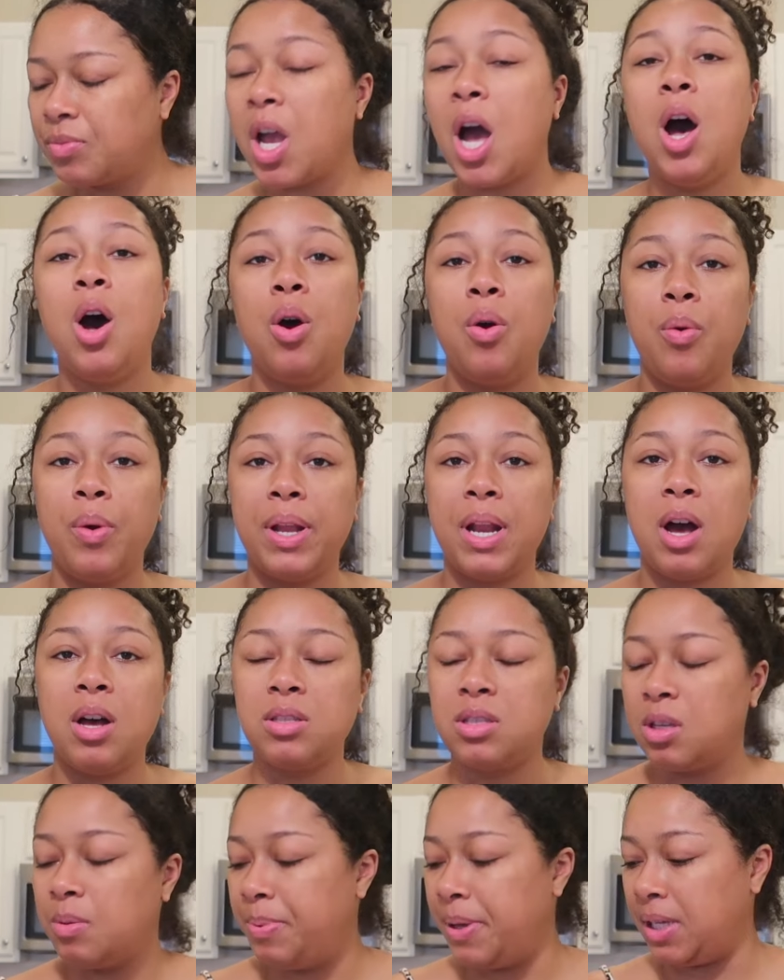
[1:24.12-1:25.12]
oh, and I
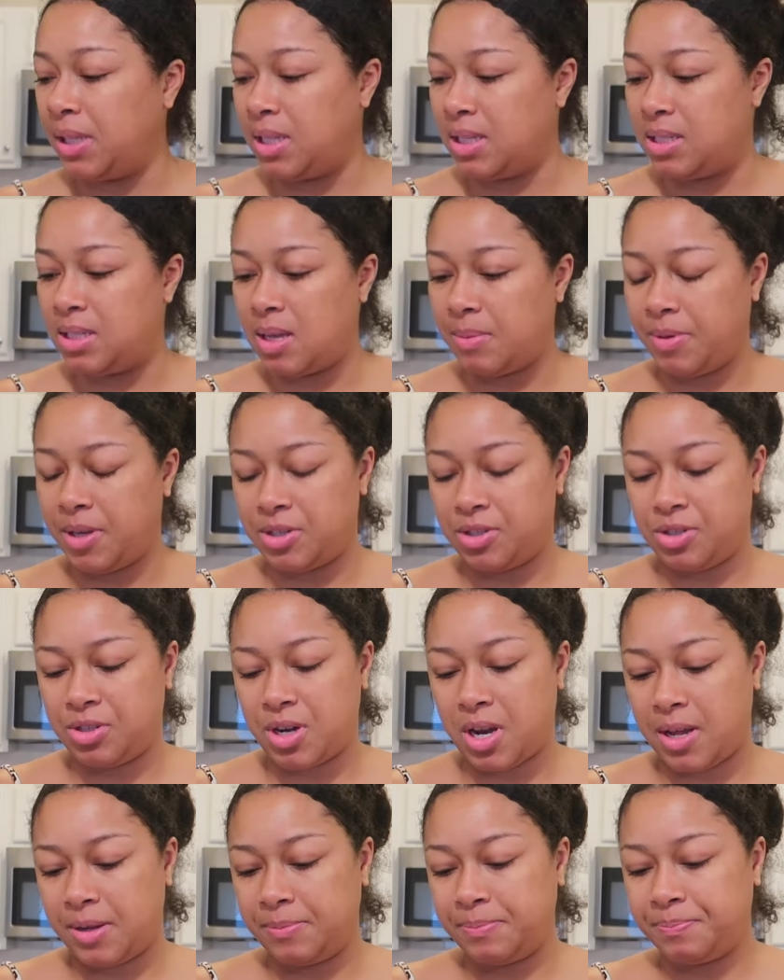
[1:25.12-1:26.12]
also picked this up
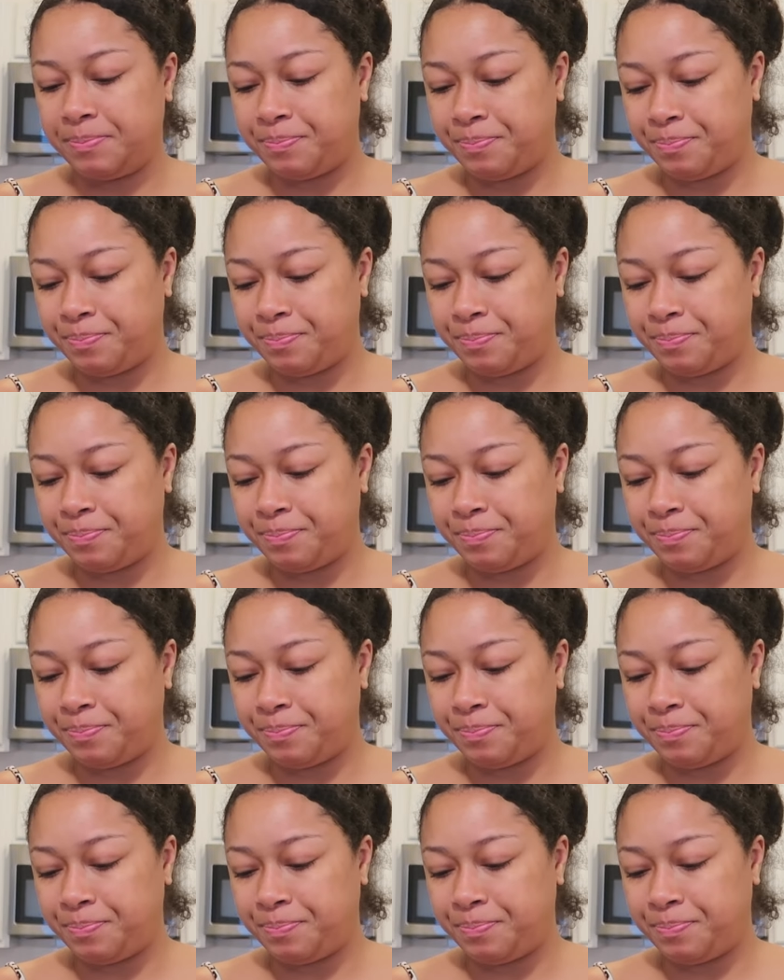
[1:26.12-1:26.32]
yesterday